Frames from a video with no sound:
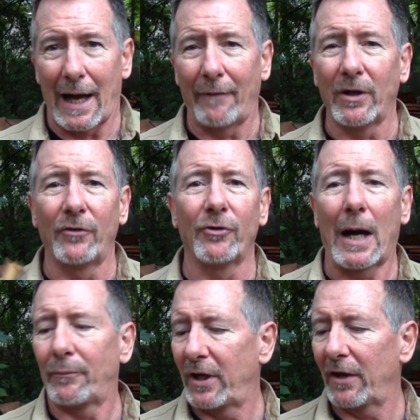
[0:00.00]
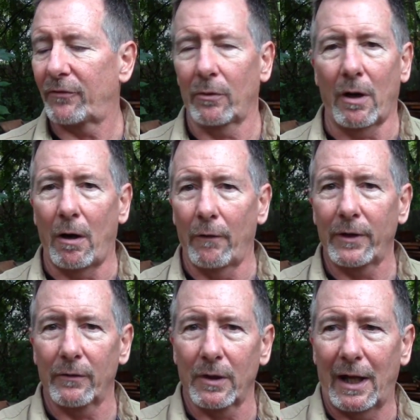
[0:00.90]
I've done drop tests on all
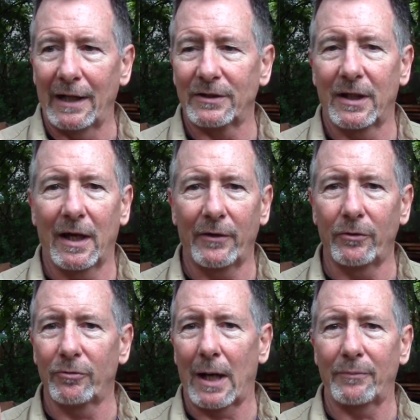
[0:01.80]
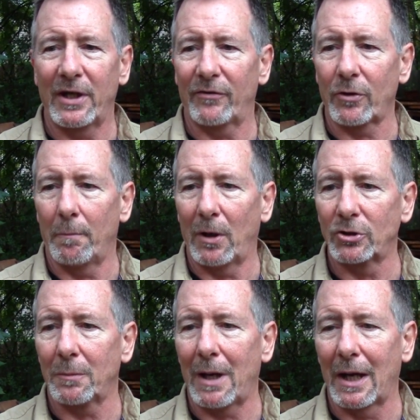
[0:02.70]
the other lights. I do drop tests on
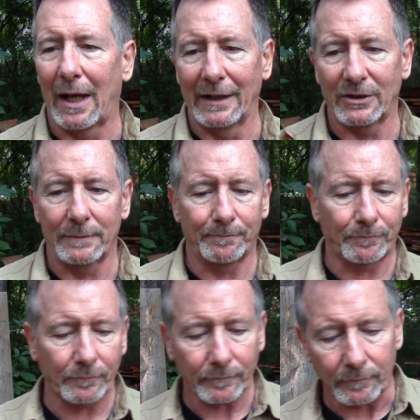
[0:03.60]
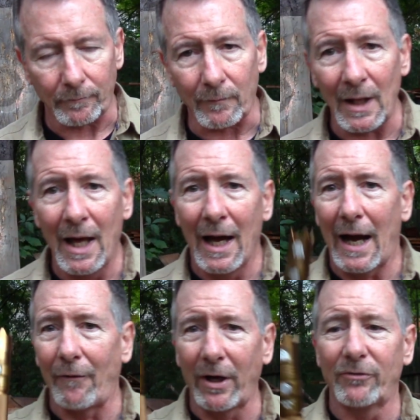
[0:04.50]
most of my lights.
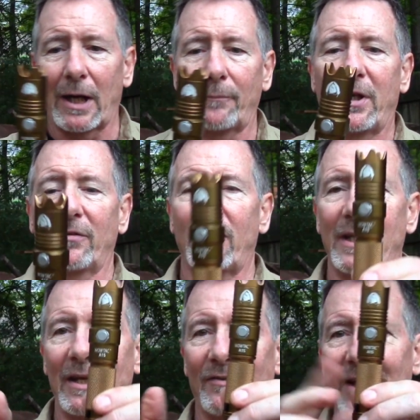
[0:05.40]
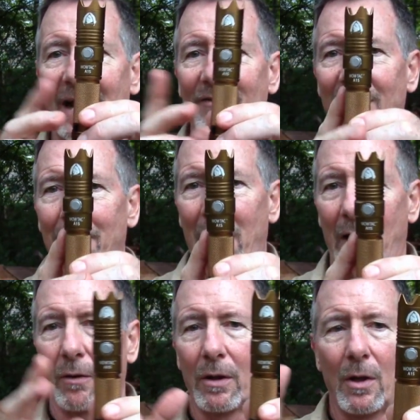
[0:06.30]
I've already drop tested the exact same
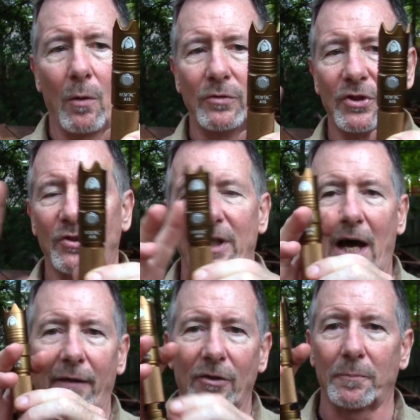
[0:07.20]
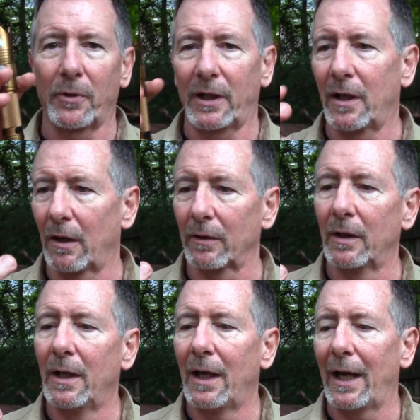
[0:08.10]
model, just not in this pretty
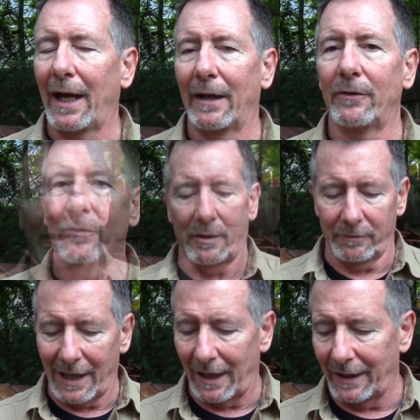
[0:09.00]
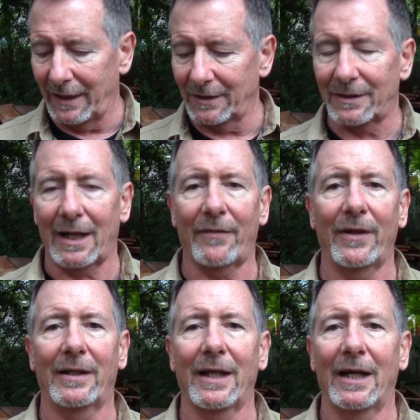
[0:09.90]
color. And the reality is, I
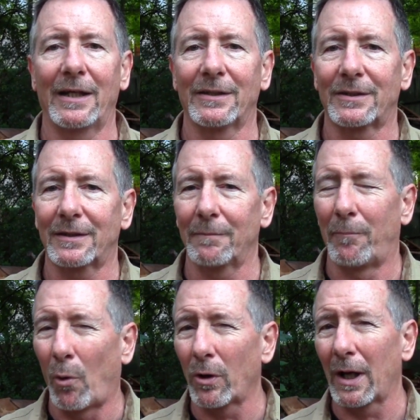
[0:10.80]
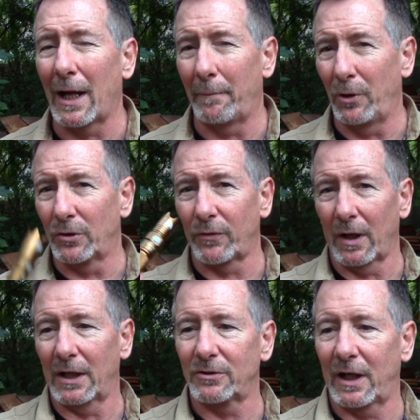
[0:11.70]
think that is borderline abuse for
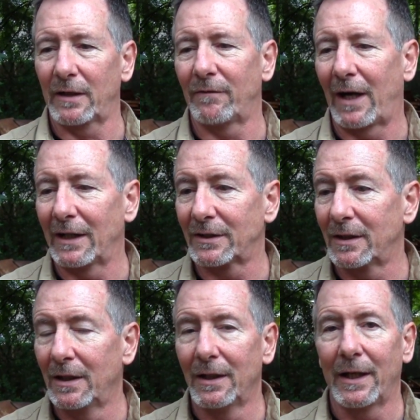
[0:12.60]
an electronic device.